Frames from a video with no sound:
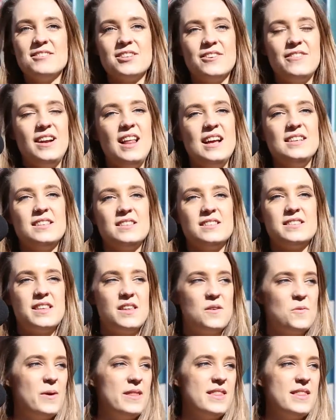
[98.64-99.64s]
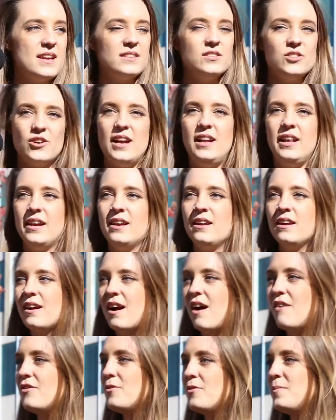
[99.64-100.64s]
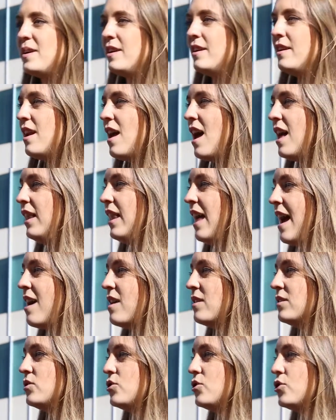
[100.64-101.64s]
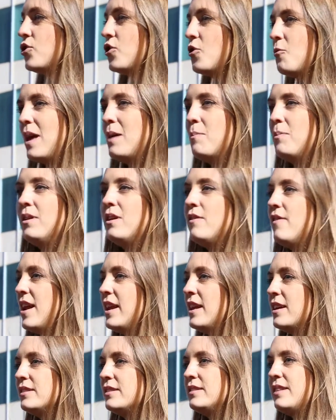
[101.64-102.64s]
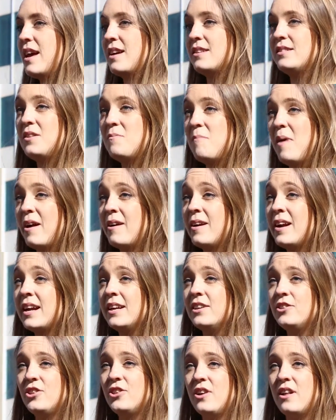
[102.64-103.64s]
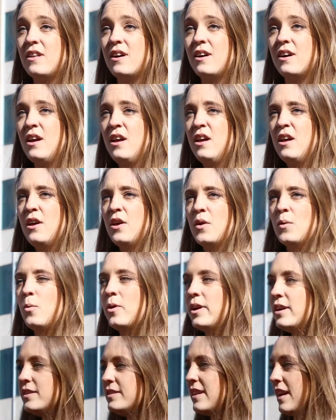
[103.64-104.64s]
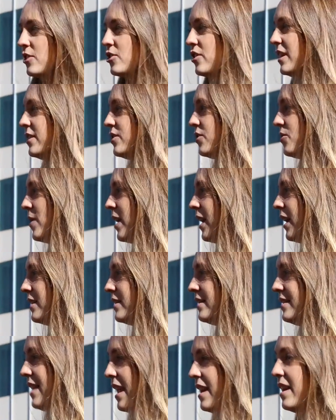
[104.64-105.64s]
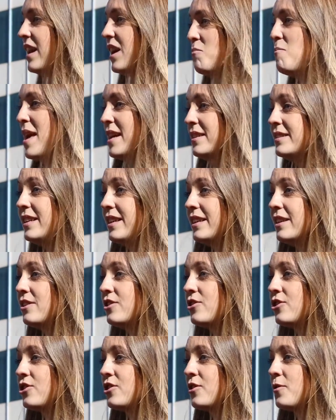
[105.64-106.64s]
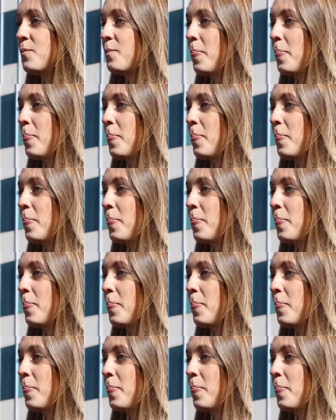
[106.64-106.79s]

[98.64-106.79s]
to realise is that when the Australian government allows two people of any sex to marry each other, what it's actually doing is sending a message.